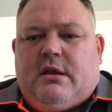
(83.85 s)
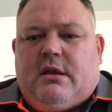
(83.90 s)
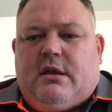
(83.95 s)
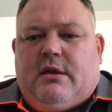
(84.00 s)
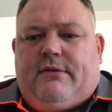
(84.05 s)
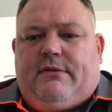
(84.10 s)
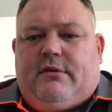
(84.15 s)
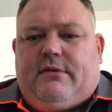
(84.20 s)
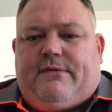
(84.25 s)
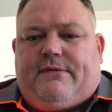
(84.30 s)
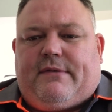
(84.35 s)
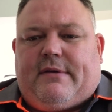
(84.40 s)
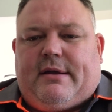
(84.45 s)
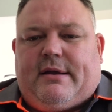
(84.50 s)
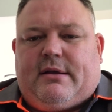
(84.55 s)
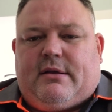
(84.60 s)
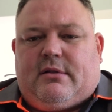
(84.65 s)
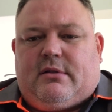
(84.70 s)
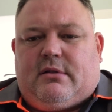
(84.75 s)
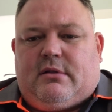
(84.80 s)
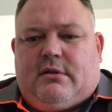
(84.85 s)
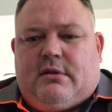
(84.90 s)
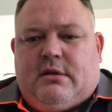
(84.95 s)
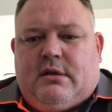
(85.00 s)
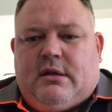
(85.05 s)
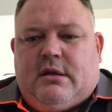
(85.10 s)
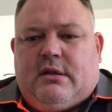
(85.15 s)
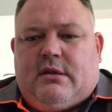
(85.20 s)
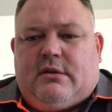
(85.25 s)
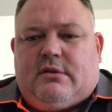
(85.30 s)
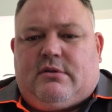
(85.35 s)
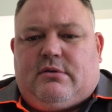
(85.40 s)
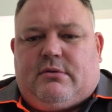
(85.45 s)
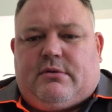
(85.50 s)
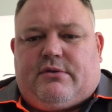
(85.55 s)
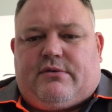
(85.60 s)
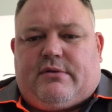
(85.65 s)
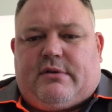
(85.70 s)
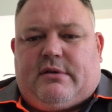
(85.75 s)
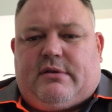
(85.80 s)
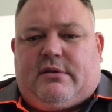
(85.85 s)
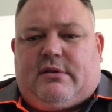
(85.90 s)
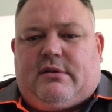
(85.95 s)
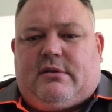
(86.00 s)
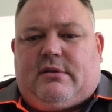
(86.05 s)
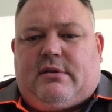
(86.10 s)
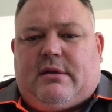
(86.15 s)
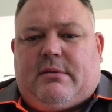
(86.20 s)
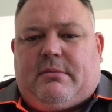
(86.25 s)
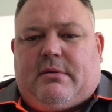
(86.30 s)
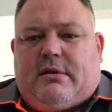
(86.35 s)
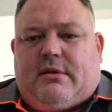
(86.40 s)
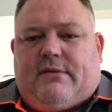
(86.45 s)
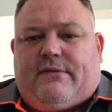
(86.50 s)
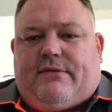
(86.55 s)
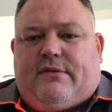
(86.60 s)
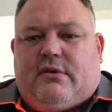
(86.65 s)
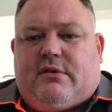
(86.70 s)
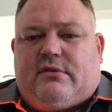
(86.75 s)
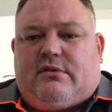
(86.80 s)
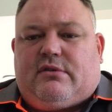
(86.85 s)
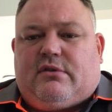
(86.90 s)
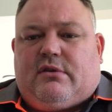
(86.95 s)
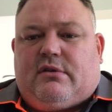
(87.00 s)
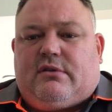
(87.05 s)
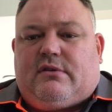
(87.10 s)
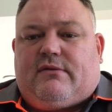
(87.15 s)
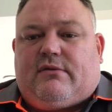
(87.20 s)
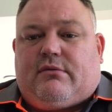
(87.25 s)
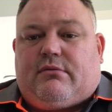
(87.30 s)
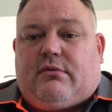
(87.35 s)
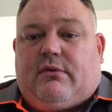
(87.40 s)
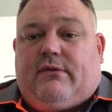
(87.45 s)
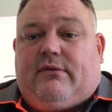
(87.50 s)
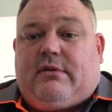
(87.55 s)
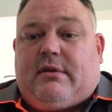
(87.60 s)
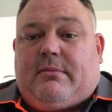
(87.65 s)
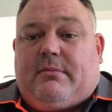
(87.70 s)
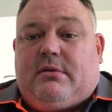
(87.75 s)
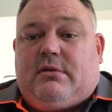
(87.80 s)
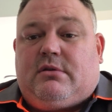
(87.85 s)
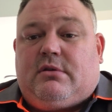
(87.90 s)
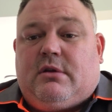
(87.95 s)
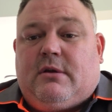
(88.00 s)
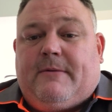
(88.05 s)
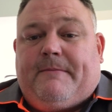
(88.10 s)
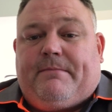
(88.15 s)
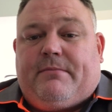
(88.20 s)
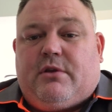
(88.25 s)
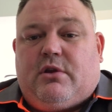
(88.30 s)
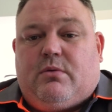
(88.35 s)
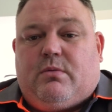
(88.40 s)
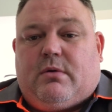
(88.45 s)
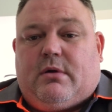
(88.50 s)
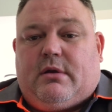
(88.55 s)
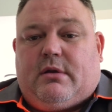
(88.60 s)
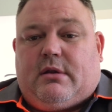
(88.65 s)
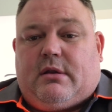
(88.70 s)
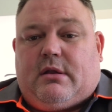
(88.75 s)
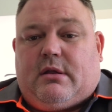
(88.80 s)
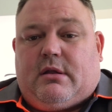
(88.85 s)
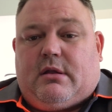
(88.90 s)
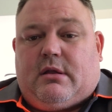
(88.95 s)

If you fail to address them at the first signs of the roof damage, you won't